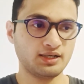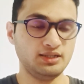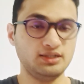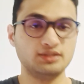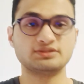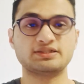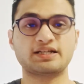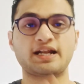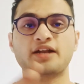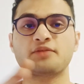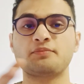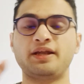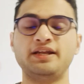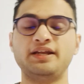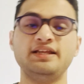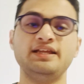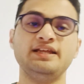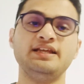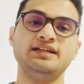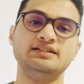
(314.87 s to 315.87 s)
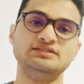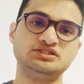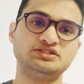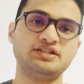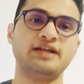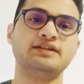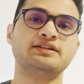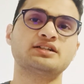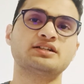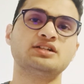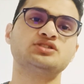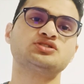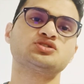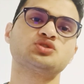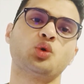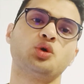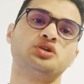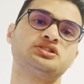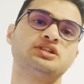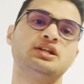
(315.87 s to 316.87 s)
there are many general
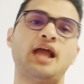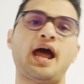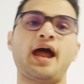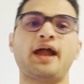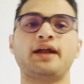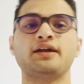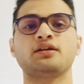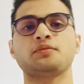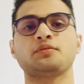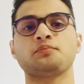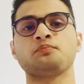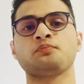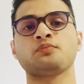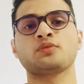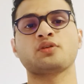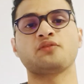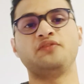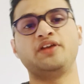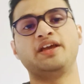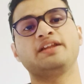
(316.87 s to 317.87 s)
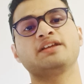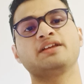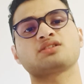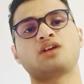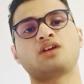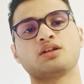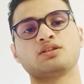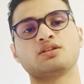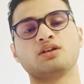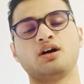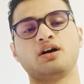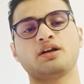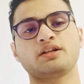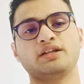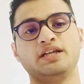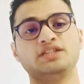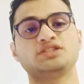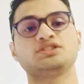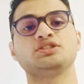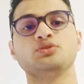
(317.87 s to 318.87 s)
social and various other
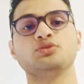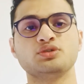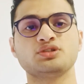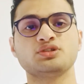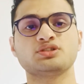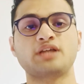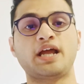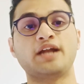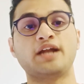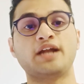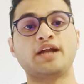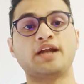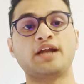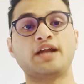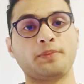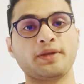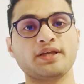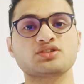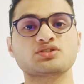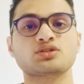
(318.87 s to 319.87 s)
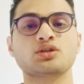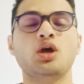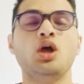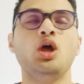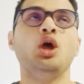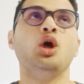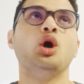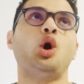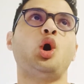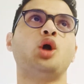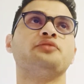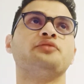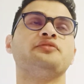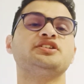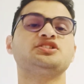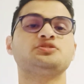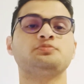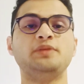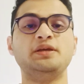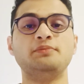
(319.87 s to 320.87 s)
issues and topics on
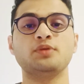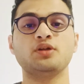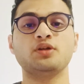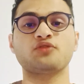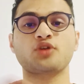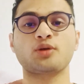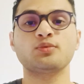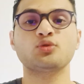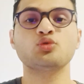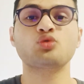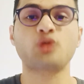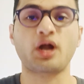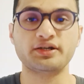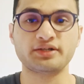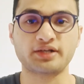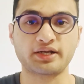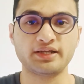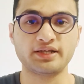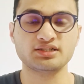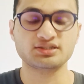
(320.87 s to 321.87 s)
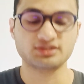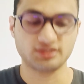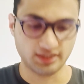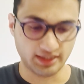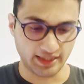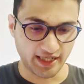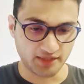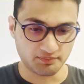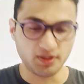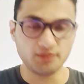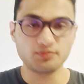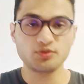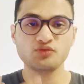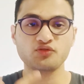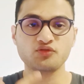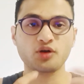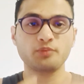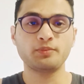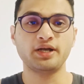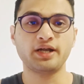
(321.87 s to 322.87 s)
which people from two countries, like people
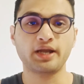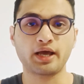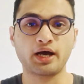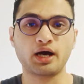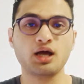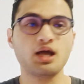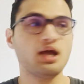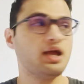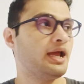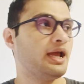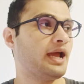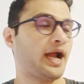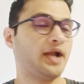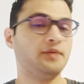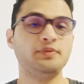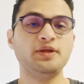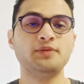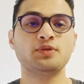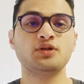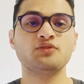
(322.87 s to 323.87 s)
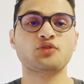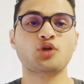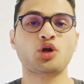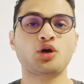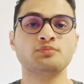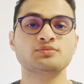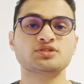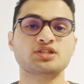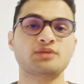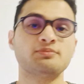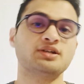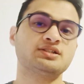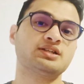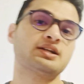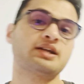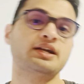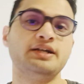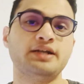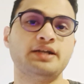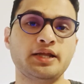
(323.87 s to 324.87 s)
from India and people from some other
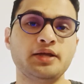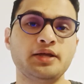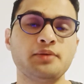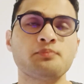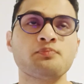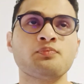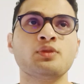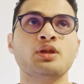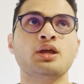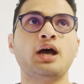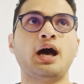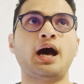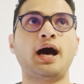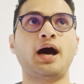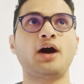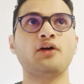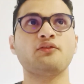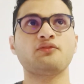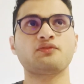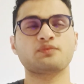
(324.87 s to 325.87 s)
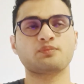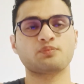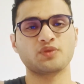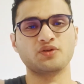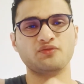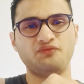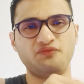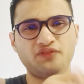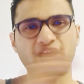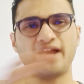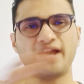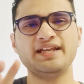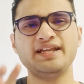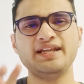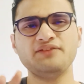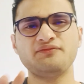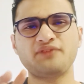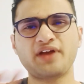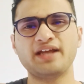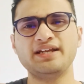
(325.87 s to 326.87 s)
country, have
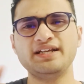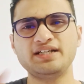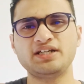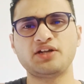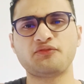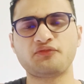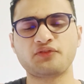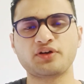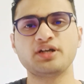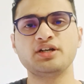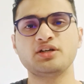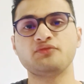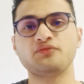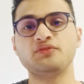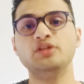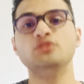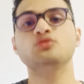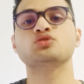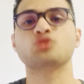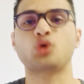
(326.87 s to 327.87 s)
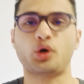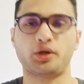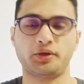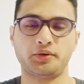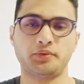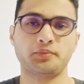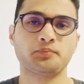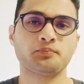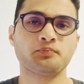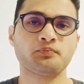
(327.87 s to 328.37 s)
very, very different views on.